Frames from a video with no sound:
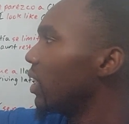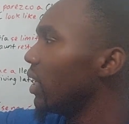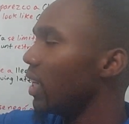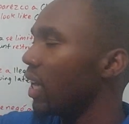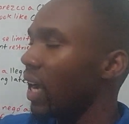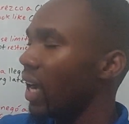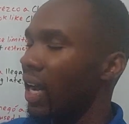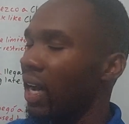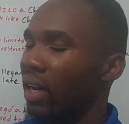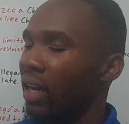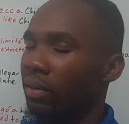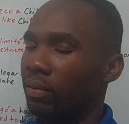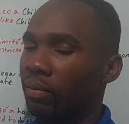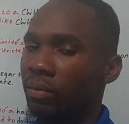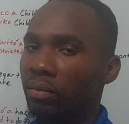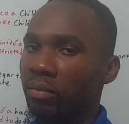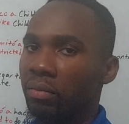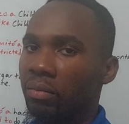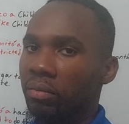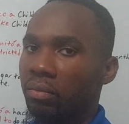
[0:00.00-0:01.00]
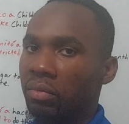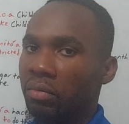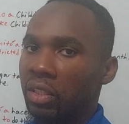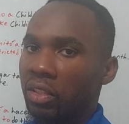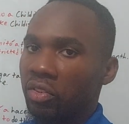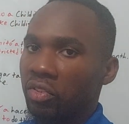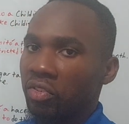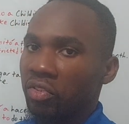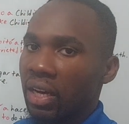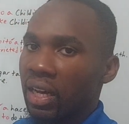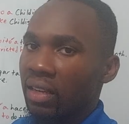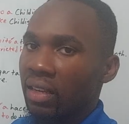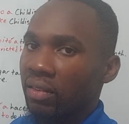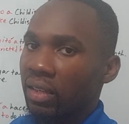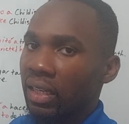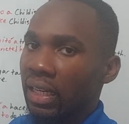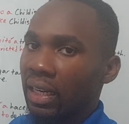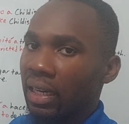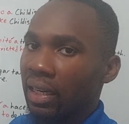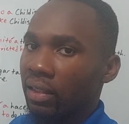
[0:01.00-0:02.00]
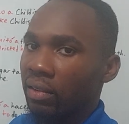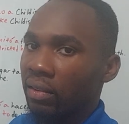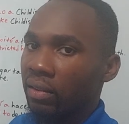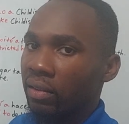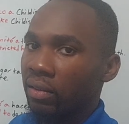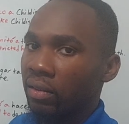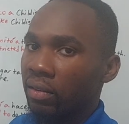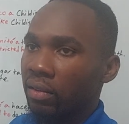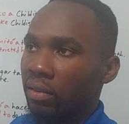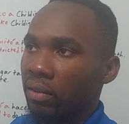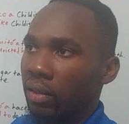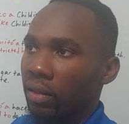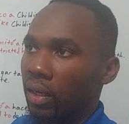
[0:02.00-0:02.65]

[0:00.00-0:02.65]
the a could translate as